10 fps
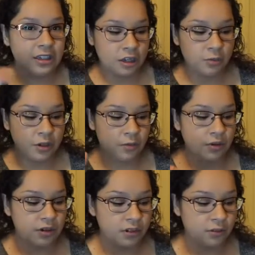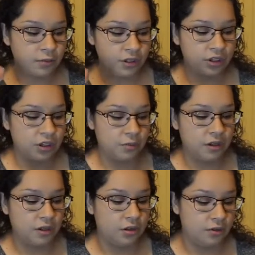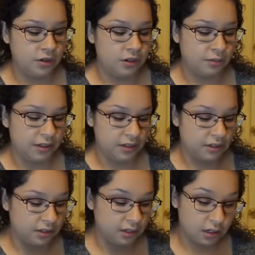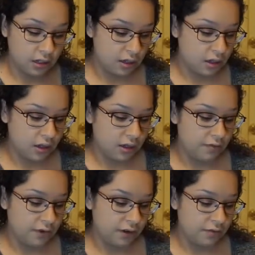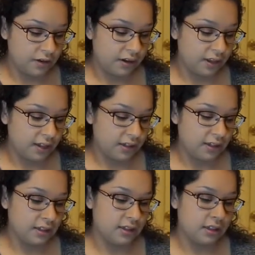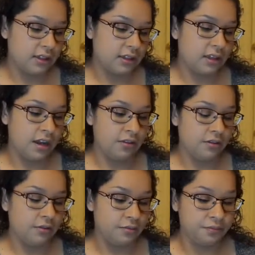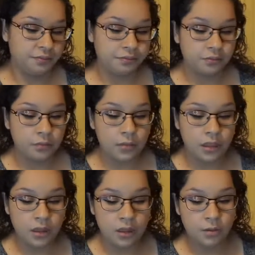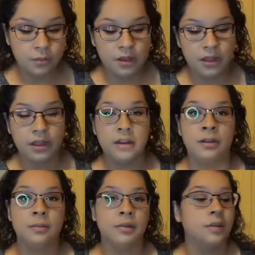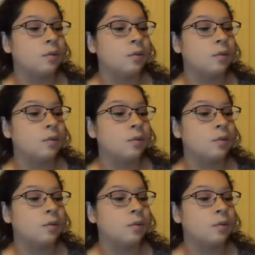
tell me where they should be going, because if I don't wear glasses, I don't know.